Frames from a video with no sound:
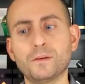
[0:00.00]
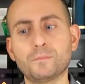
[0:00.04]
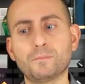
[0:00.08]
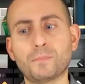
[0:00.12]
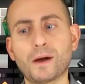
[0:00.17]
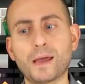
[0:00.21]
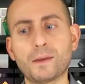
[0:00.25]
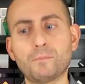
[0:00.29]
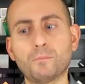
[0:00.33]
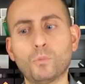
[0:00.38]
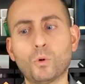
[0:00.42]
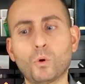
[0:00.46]

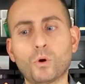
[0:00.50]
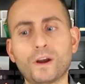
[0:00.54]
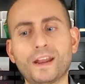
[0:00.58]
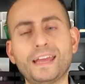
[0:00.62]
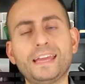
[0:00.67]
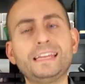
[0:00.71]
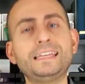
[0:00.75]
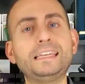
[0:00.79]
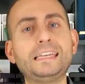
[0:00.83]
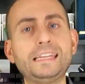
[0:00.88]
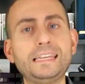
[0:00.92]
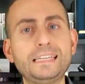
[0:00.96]
my more
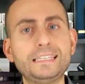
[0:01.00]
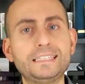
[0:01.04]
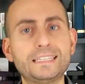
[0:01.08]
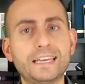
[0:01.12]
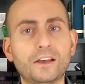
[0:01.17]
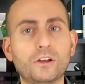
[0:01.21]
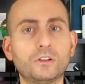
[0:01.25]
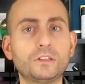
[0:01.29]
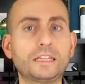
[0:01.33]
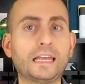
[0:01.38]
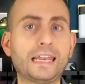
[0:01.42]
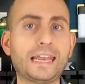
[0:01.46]
in
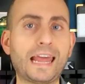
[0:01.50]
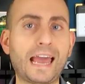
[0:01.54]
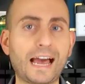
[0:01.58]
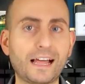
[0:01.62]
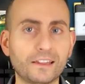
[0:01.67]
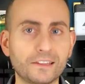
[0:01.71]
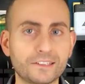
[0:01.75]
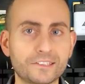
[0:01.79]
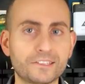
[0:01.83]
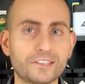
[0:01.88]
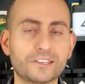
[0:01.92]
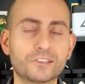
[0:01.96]
detailed
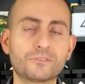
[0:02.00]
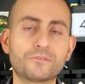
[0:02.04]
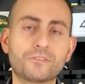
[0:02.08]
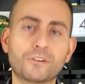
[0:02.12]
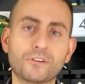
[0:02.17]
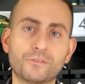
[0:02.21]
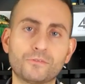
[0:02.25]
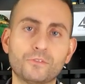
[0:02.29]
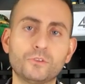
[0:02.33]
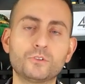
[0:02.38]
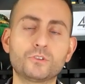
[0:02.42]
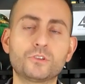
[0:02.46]
analysis for
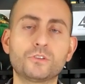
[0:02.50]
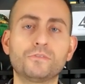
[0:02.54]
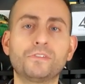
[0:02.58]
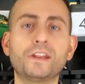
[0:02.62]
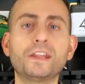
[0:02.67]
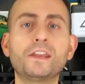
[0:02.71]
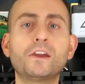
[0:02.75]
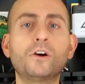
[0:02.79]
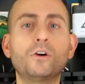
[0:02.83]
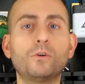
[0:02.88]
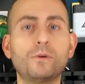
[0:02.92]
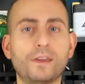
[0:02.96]
a future
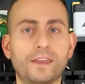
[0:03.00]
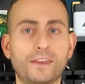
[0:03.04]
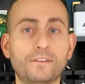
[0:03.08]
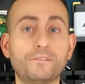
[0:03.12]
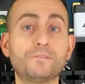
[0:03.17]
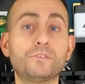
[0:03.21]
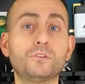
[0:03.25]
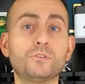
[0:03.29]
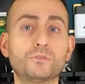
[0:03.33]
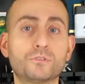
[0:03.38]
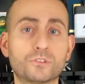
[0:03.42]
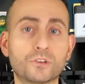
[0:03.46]
video
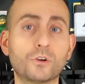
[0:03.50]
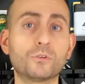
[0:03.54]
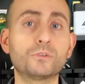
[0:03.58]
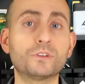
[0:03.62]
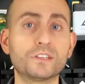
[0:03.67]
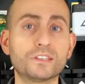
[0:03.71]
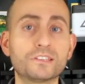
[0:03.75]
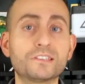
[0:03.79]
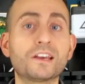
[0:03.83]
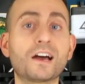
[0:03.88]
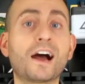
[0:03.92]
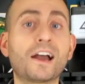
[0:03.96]
if you so
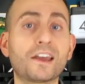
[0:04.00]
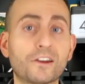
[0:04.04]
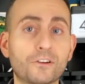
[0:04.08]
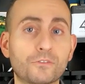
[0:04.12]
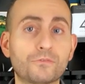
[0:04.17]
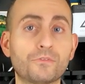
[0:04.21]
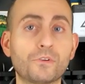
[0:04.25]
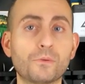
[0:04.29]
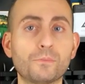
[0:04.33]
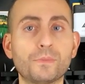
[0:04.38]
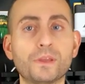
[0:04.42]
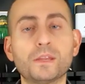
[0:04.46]
desire
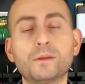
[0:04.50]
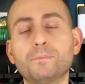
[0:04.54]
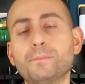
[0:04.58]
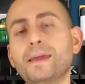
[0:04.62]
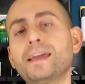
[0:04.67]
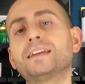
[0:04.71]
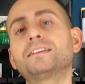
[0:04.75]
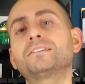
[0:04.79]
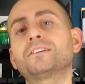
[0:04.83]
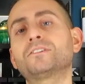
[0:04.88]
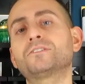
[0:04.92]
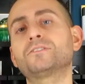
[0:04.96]
for me to
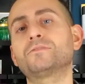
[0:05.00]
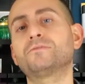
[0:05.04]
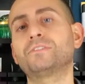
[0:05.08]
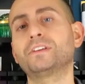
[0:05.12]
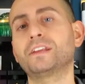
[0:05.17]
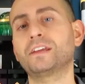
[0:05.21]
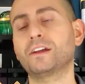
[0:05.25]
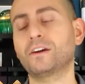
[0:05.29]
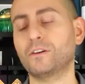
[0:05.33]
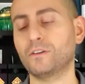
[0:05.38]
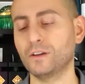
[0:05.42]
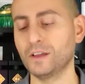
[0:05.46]
make such a
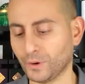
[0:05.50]
video.